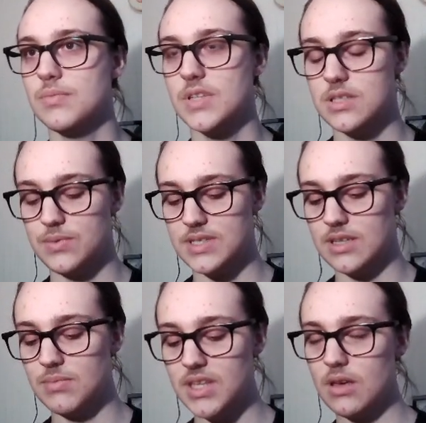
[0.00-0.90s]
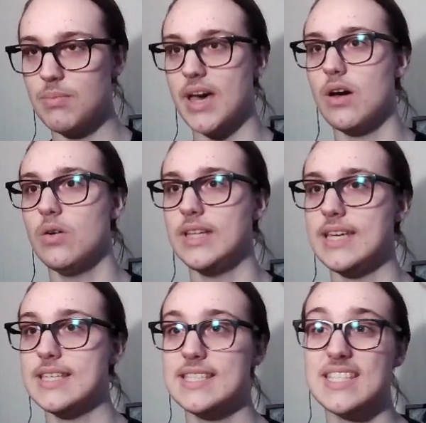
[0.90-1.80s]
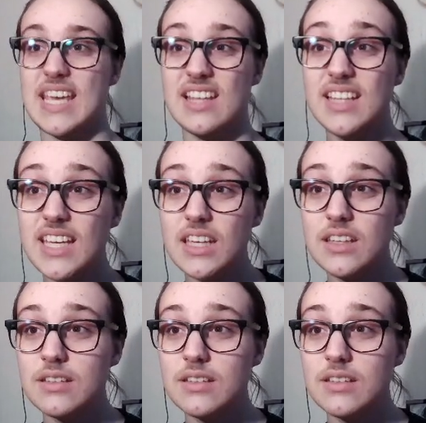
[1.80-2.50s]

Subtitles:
Because it was something about, like, sailing?